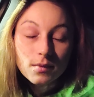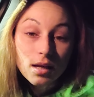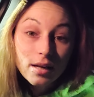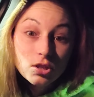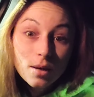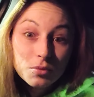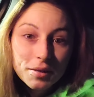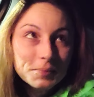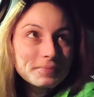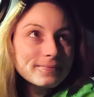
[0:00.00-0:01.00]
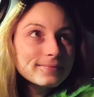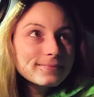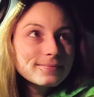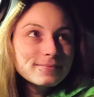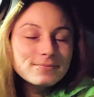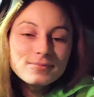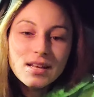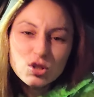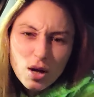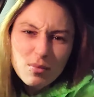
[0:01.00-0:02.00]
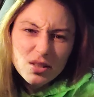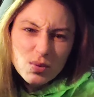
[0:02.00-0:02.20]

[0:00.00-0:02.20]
And I dropped it. Dropped my